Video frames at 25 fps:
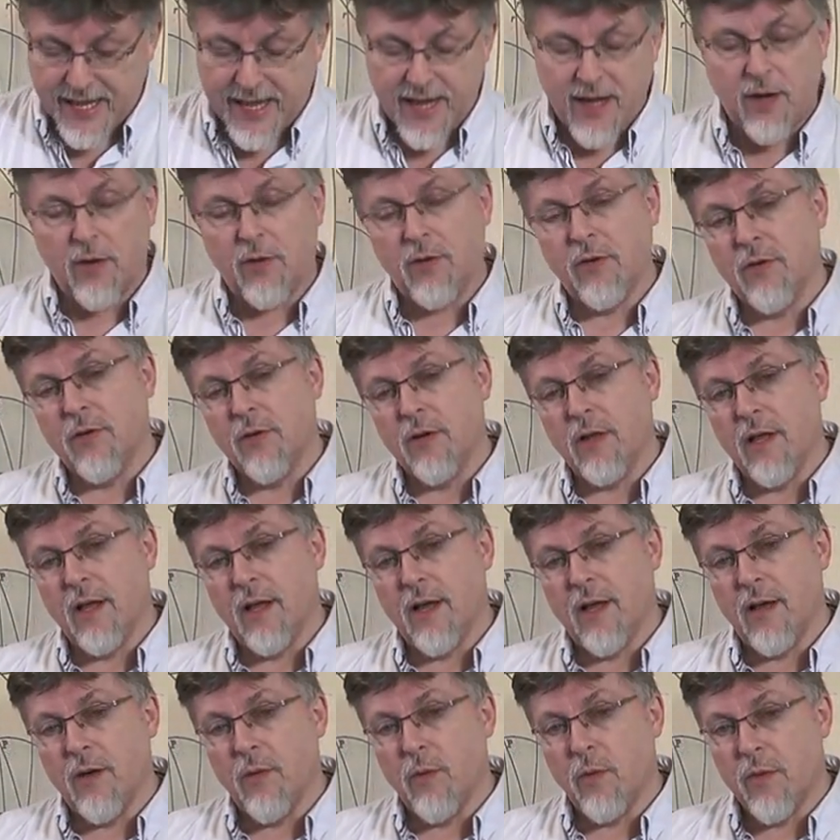down,
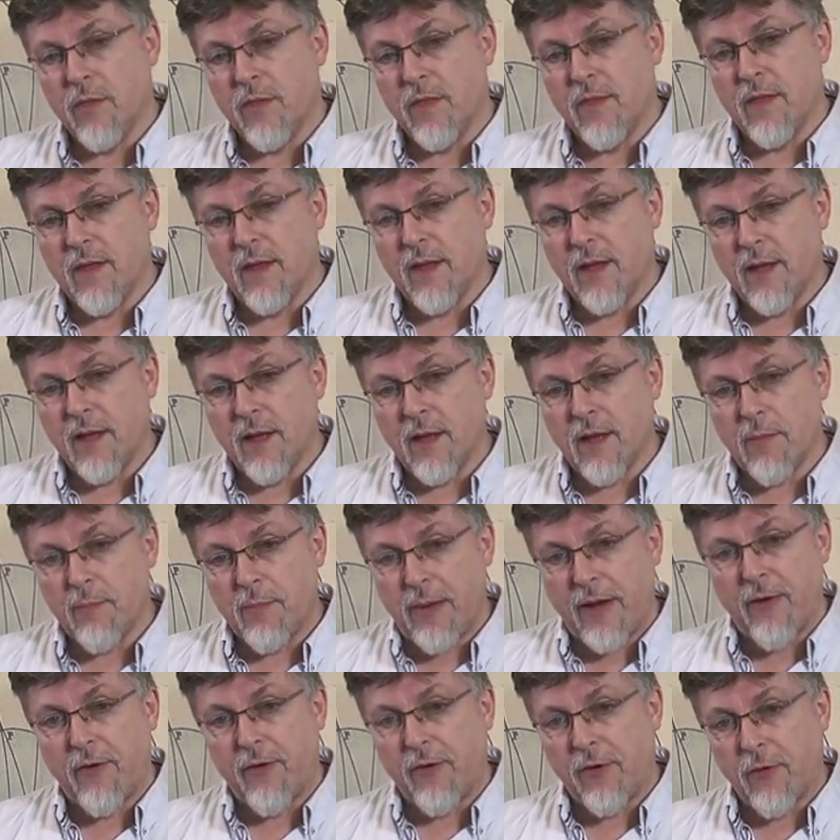uh, with the uh,
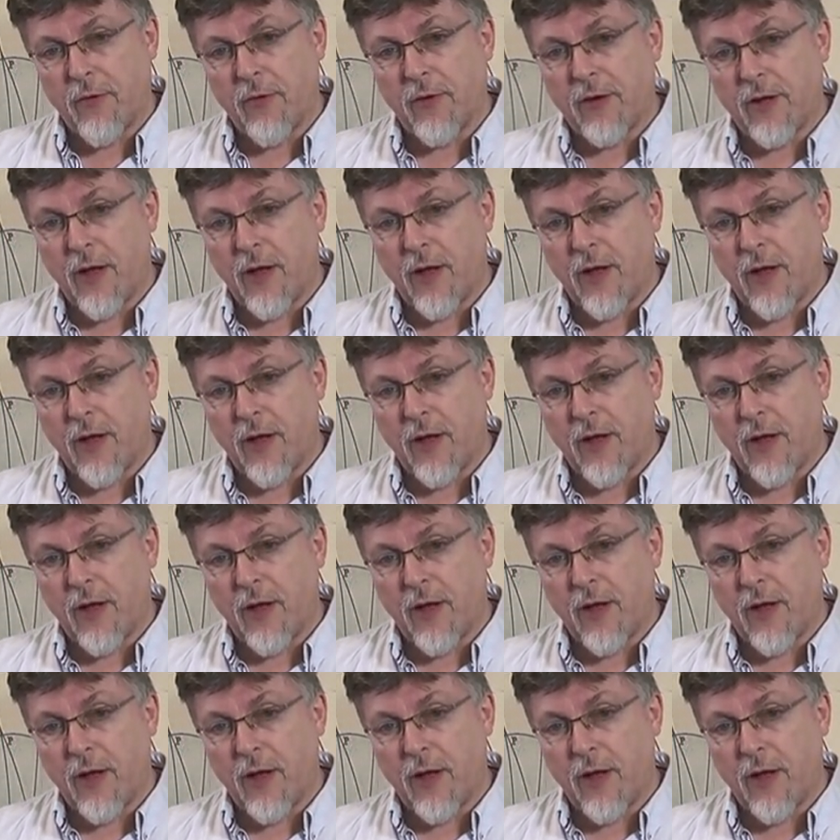parent